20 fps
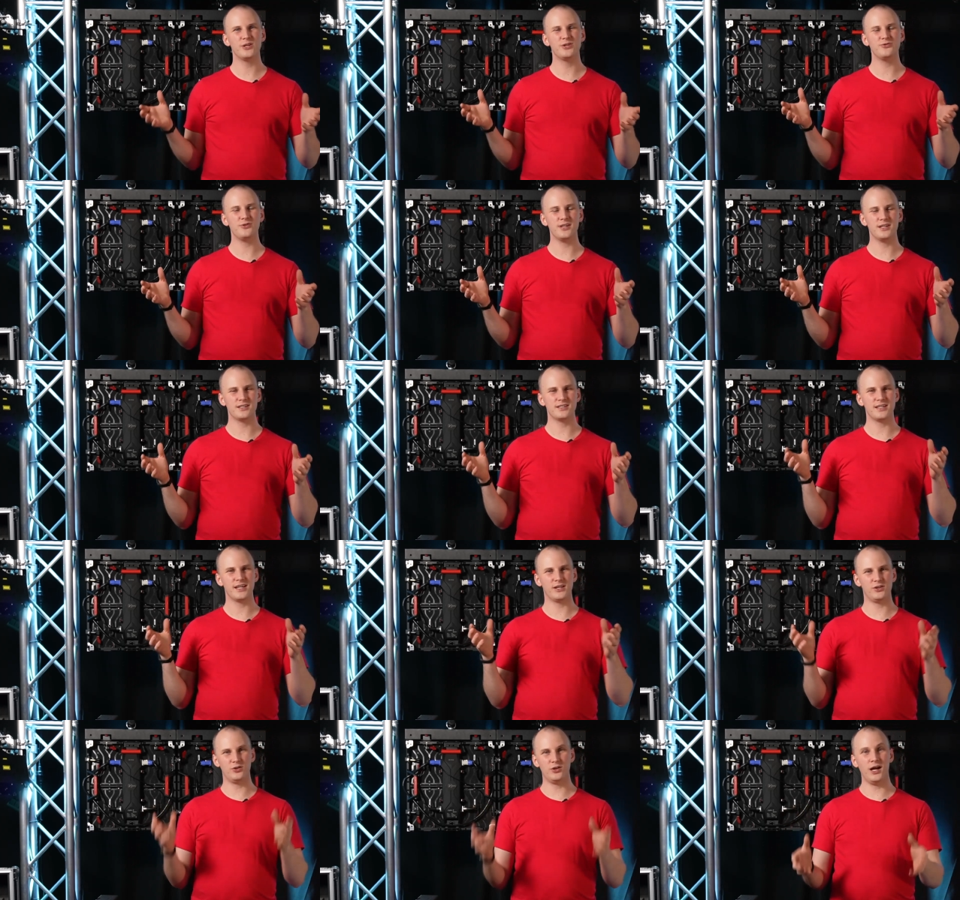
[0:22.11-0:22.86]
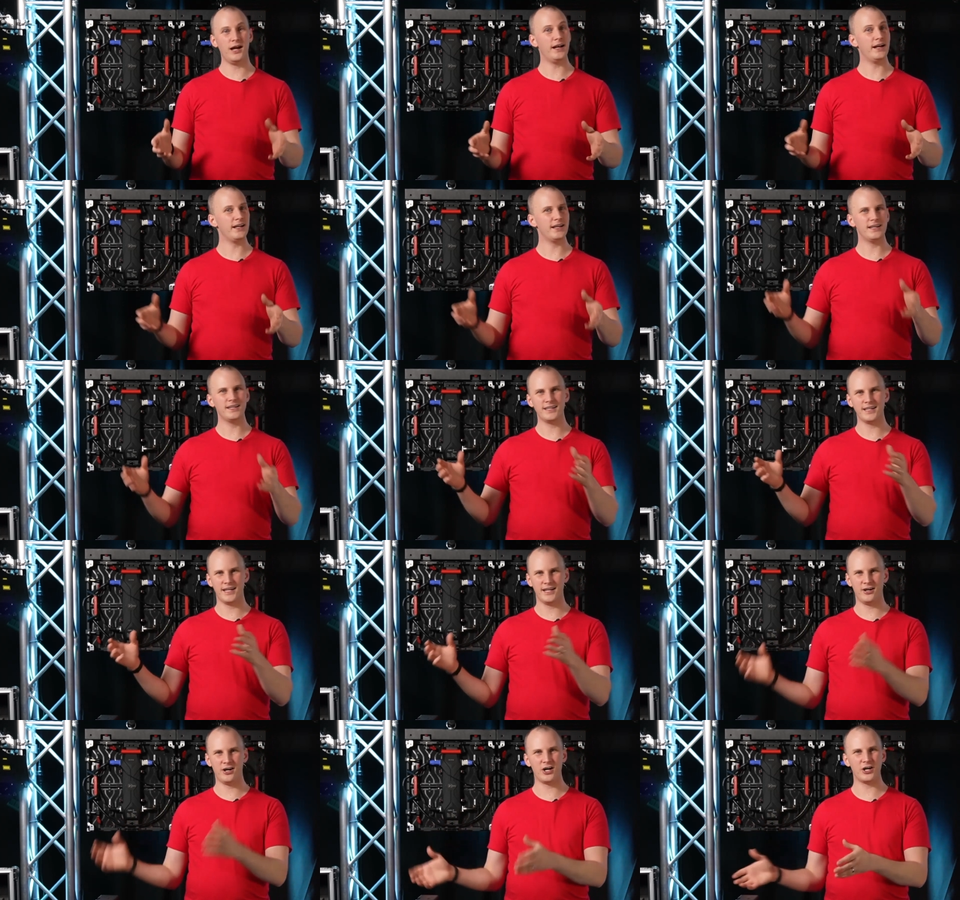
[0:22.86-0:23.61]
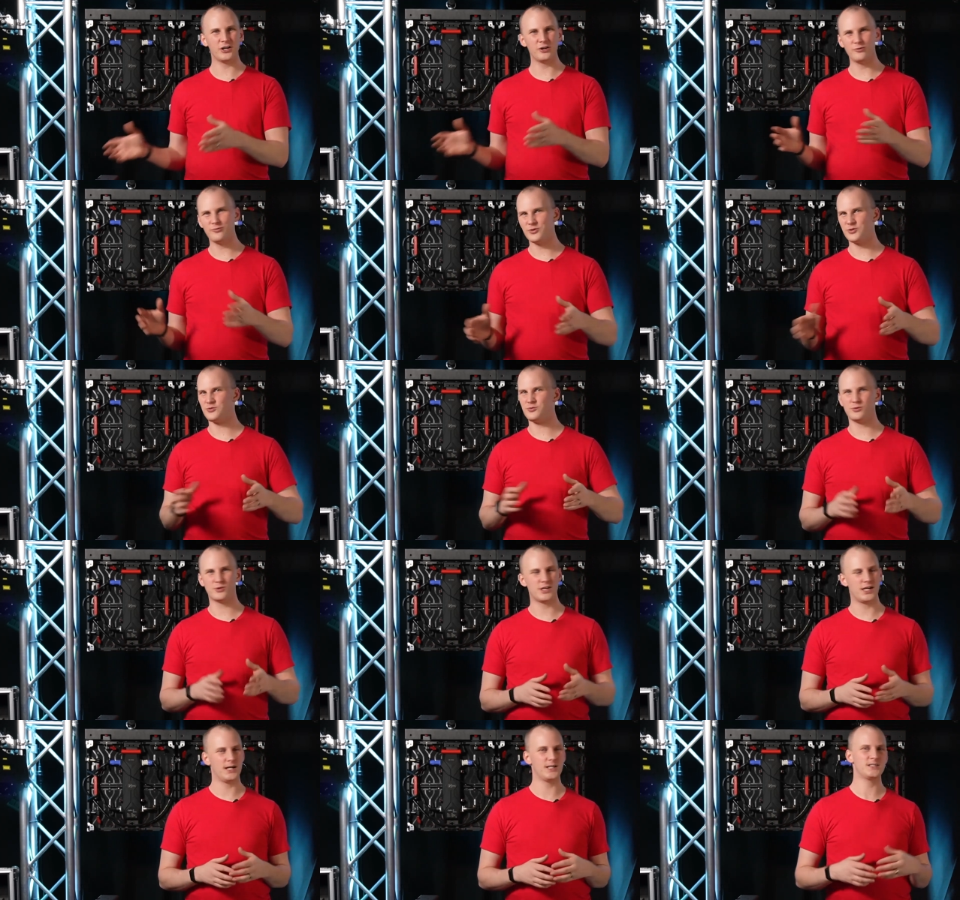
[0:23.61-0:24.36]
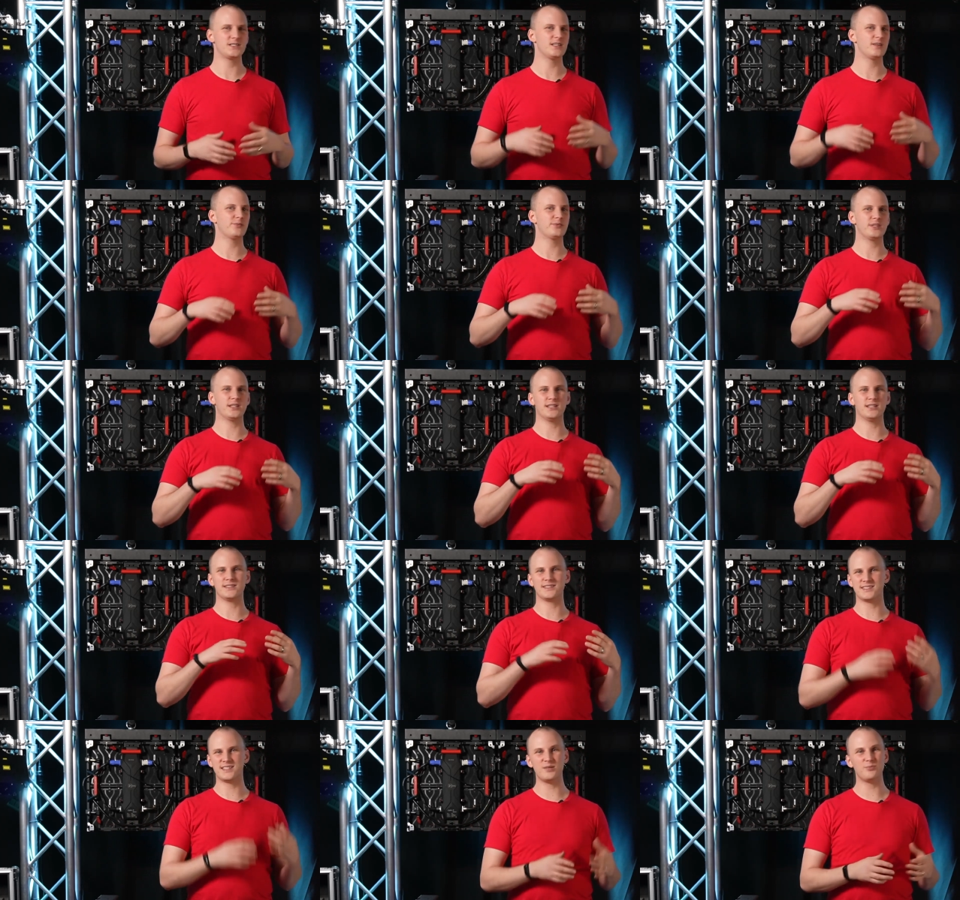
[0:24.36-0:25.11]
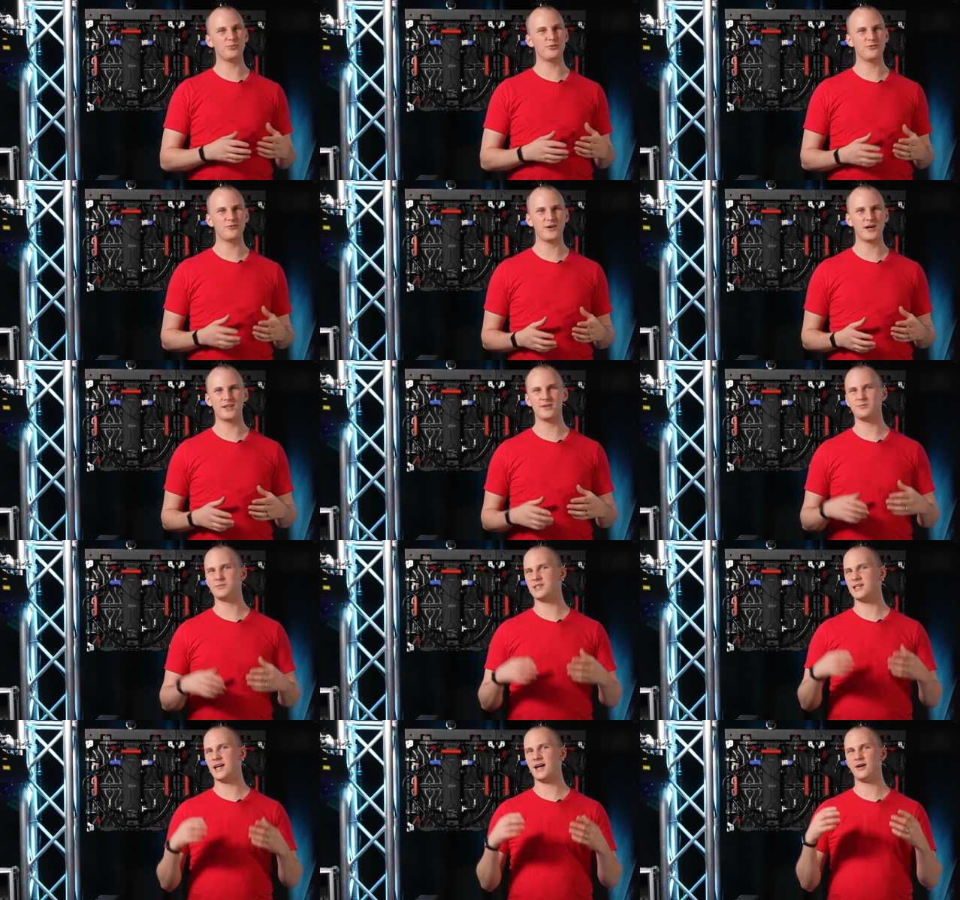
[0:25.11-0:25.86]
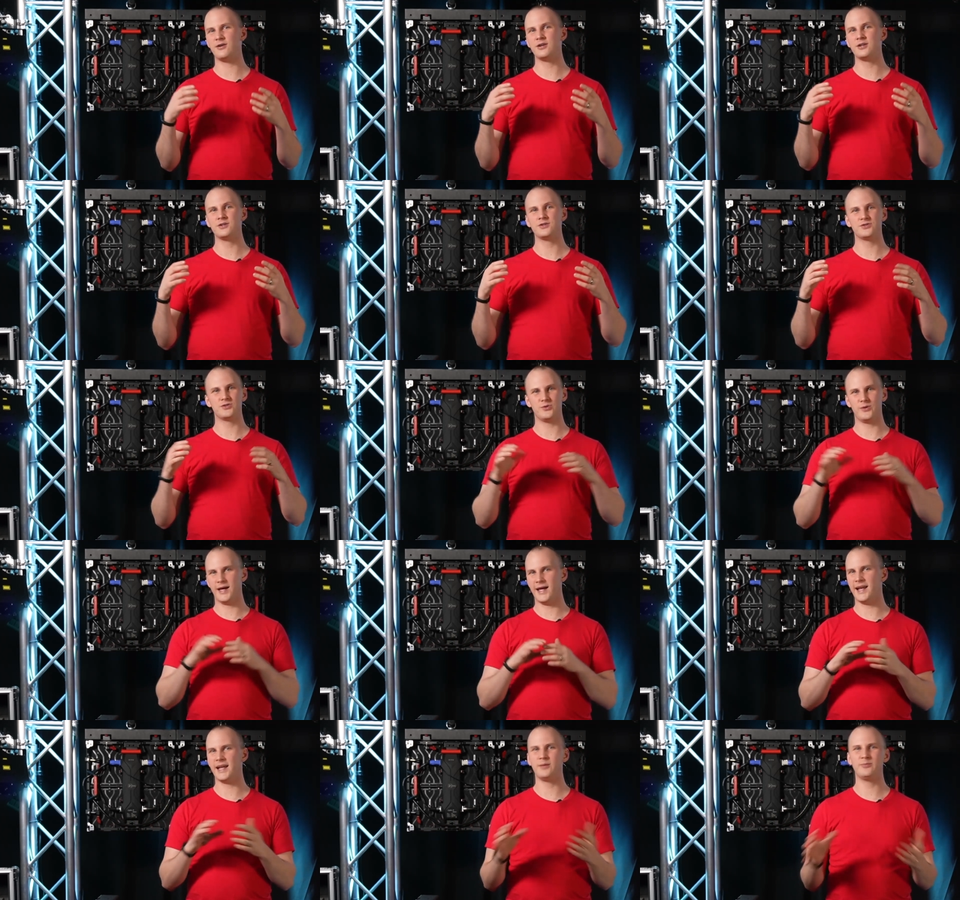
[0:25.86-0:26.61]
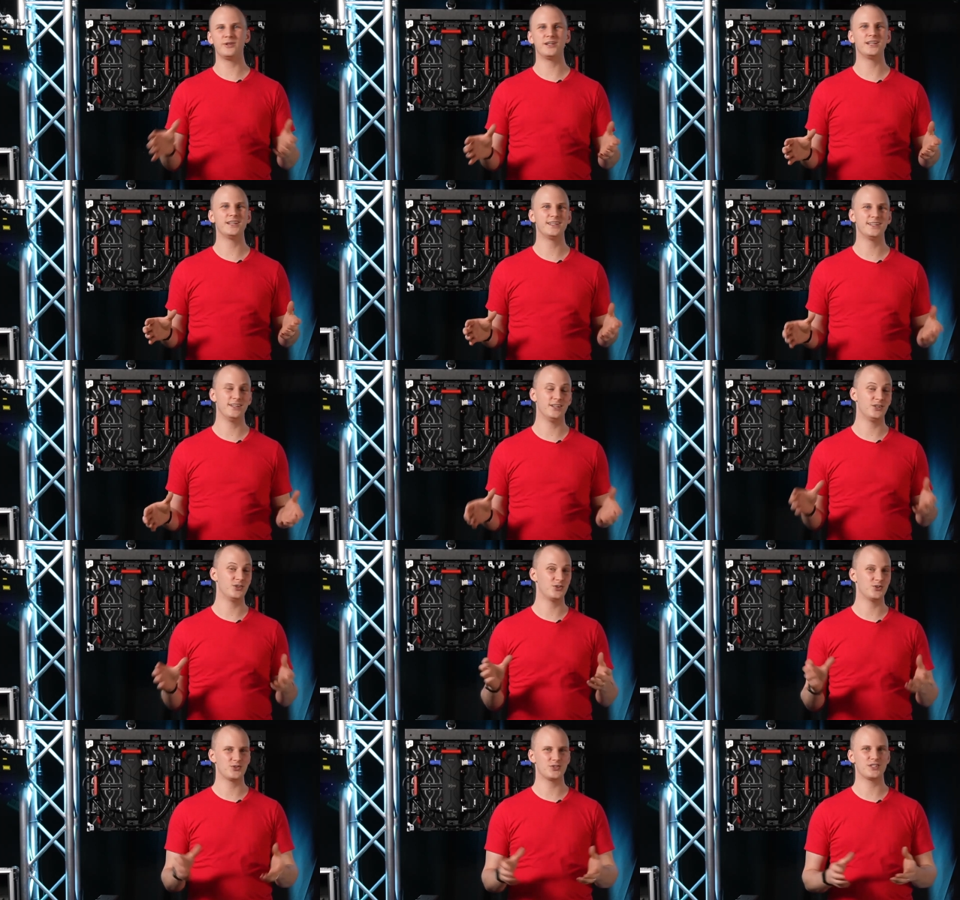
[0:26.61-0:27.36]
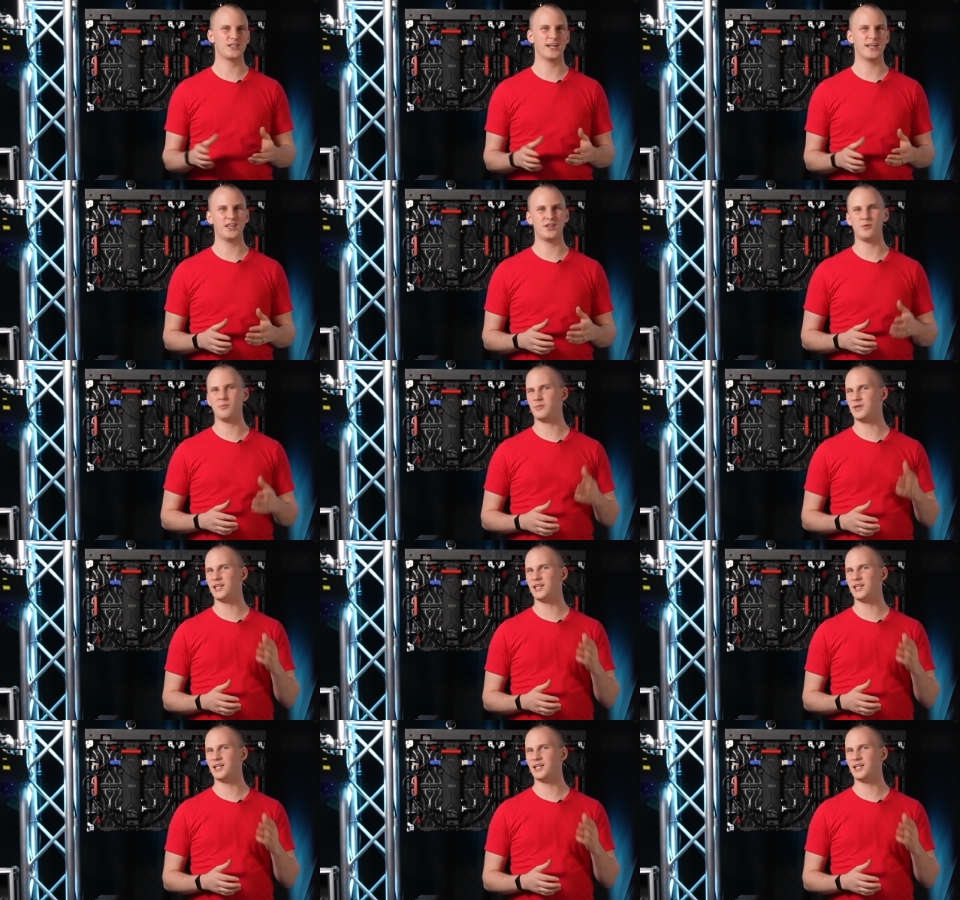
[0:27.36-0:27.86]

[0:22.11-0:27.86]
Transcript: try to take lighting and audiovisual concepts and simplify them down so anybody can understand them.